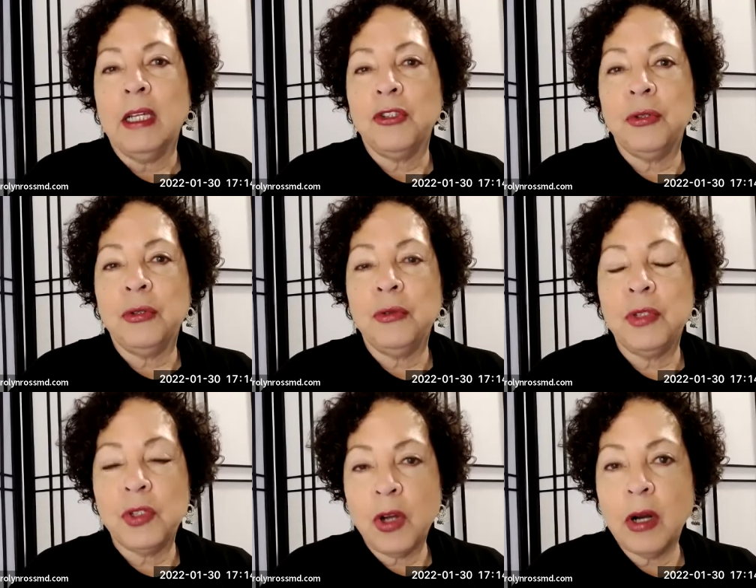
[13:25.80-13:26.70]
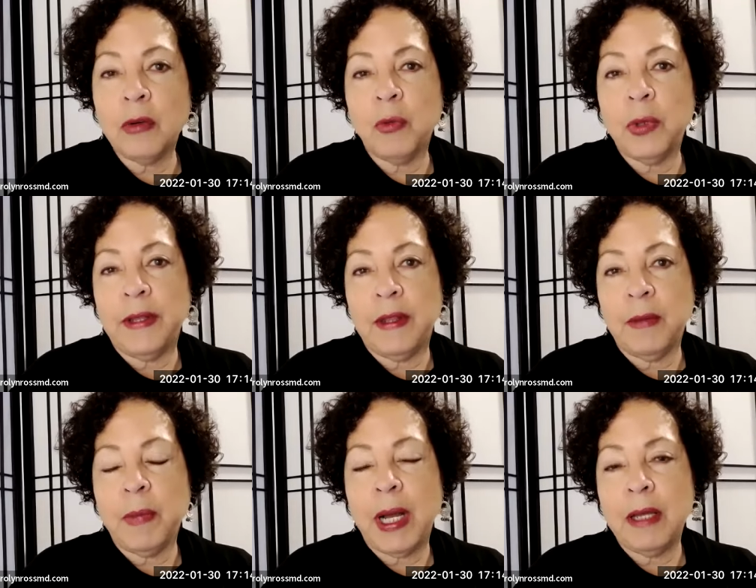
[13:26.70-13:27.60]
to start with the
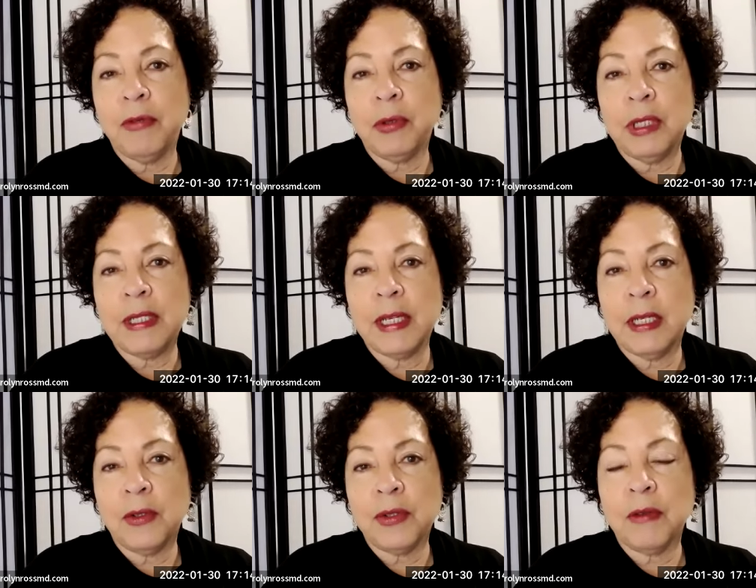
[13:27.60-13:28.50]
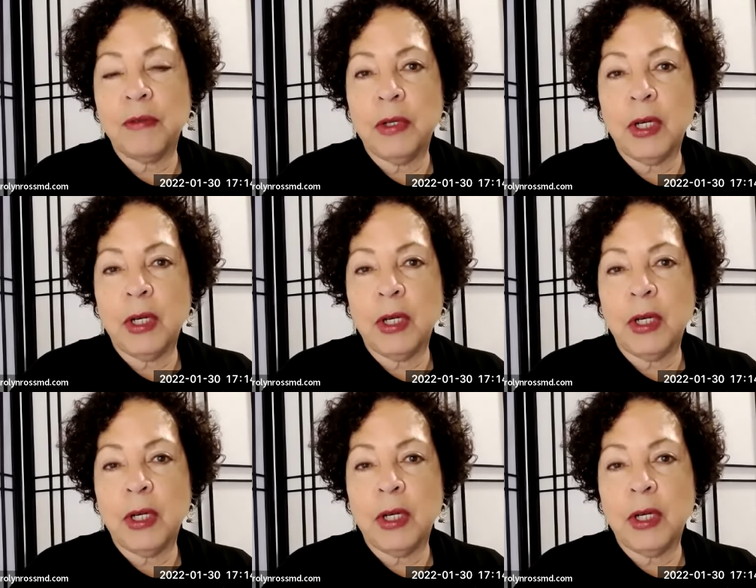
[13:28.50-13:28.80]
mindfulness skills of